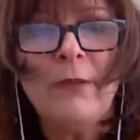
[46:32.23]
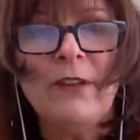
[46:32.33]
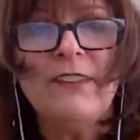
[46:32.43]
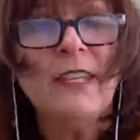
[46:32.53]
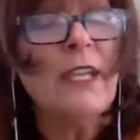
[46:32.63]

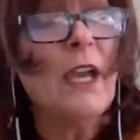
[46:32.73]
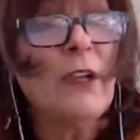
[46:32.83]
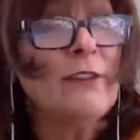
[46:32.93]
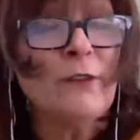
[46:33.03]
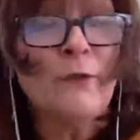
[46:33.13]
was the
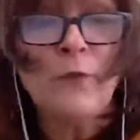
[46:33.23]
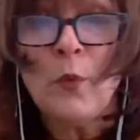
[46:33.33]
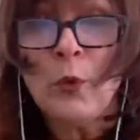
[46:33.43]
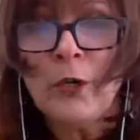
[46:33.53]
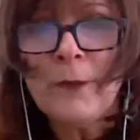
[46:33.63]
youngest of
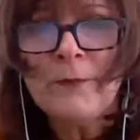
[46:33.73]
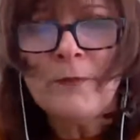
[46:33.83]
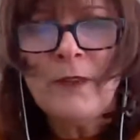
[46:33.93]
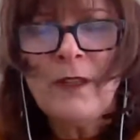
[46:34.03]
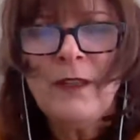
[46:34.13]
four.
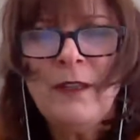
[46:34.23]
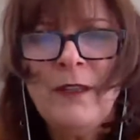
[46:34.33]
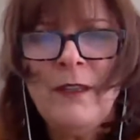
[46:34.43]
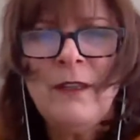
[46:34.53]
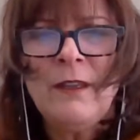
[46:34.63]

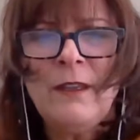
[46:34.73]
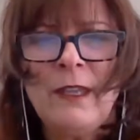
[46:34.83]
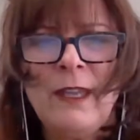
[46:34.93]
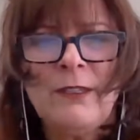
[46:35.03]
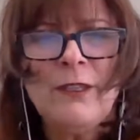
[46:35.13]

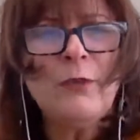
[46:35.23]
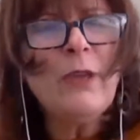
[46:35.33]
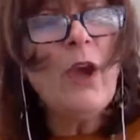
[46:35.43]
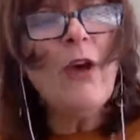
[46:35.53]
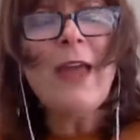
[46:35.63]
And,
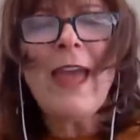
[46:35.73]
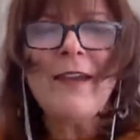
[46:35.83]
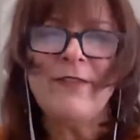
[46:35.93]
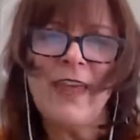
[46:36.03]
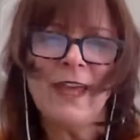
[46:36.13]
we all
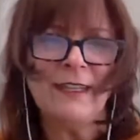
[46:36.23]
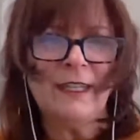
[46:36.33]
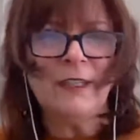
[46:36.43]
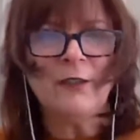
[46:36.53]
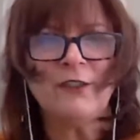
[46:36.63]
have that
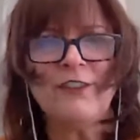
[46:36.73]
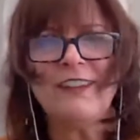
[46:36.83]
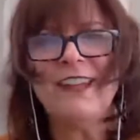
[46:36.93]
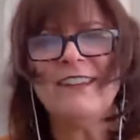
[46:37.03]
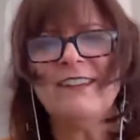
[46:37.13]
inner
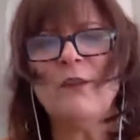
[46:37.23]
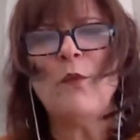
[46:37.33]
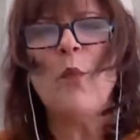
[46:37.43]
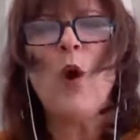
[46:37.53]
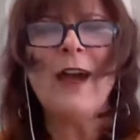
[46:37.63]
sense of
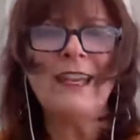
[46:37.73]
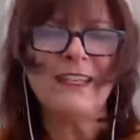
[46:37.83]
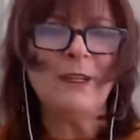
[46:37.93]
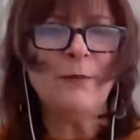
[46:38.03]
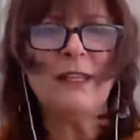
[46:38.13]

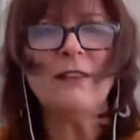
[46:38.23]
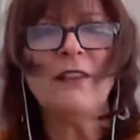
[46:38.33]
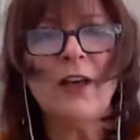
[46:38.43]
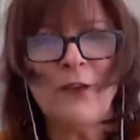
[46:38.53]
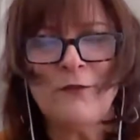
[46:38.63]
wanting to be
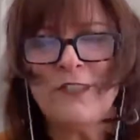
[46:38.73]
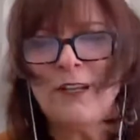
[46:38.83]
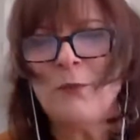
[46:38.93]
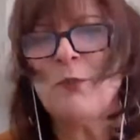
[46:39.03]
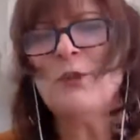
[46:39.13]
loved
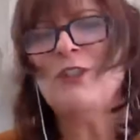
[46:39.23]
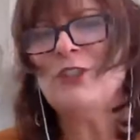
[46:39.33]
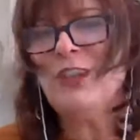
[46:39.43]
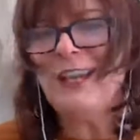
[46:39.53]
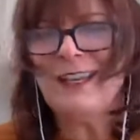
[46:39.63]
and
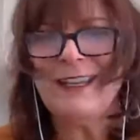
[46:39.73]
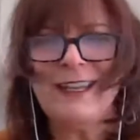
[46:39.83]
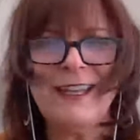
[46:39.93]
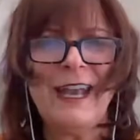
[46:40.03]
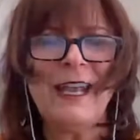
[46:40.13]

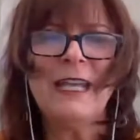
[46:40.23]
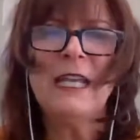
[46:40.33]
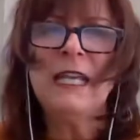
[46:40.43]
appreciated. And